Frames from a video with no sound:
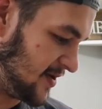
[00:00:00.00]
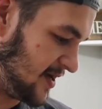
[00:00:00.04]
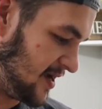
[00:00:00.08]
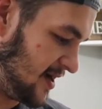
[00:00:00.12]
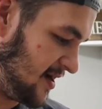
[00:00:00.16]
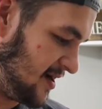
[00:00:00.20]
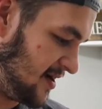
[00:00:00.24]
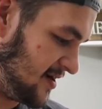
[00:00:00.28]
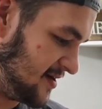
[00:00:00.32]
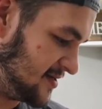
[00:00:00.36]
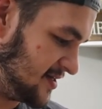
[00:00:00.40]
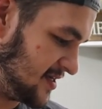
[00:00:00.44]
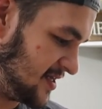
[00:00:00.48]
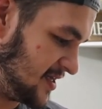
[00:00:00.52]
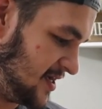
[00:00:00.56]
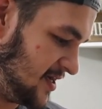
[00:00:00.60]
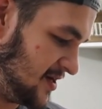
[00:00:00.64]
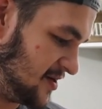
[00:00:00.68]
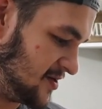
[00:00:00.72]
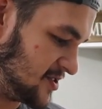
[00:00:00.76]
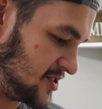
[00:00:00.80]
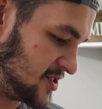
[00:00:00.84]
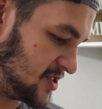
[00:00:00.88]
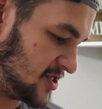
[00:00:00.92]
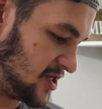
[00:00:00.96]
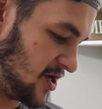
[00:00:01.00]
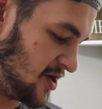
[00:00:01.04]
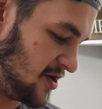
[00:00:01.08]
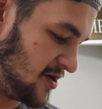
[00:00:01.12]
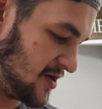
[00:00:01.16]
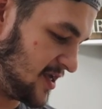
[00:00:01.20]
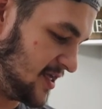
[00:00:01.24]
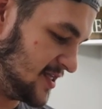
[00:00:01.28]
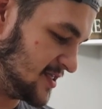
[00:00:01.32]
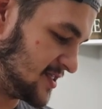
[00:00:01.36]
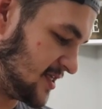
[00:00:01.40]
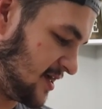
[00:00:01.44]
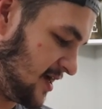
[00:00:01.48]
we got uncured
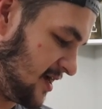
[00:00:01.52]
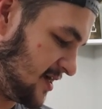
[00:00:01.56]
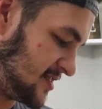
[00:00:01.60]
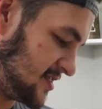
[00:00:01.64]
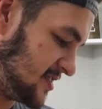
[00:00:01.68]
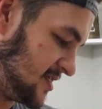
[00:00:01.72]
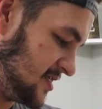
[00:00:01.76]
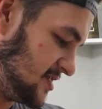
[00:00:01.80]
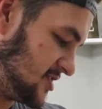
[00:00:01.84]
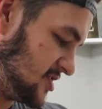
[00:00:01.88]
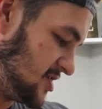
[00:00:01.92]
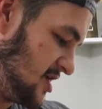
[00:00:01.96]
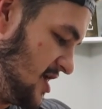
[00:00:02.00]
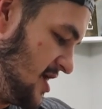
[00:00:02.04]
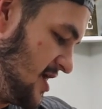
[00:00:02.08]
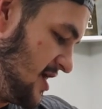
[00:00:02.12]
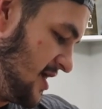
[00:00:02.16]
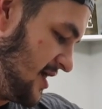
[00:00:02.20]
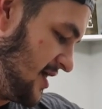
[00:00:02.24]
turkey sausage,